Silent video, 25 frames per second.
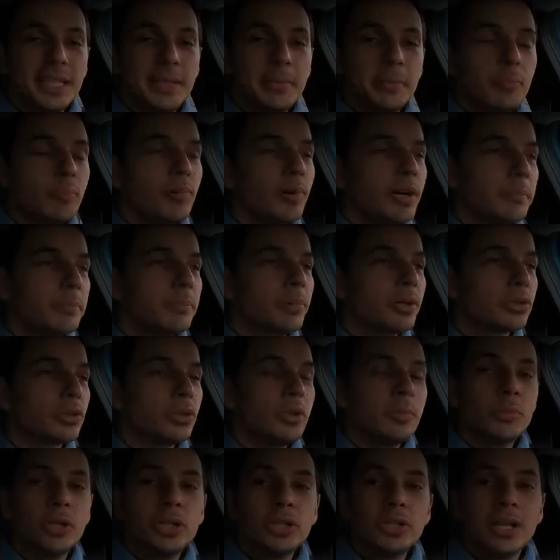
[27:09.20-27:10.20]
matter the
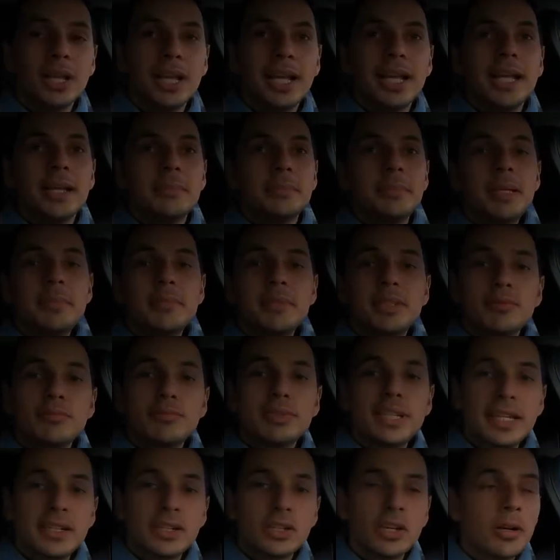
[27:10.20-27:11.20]
mode,
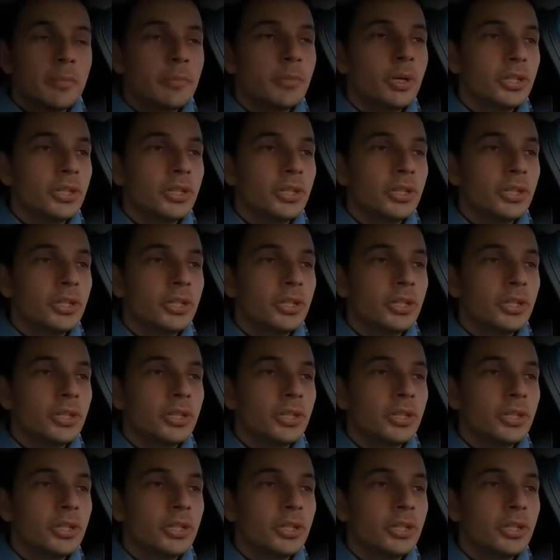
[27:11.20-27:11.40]
even if you're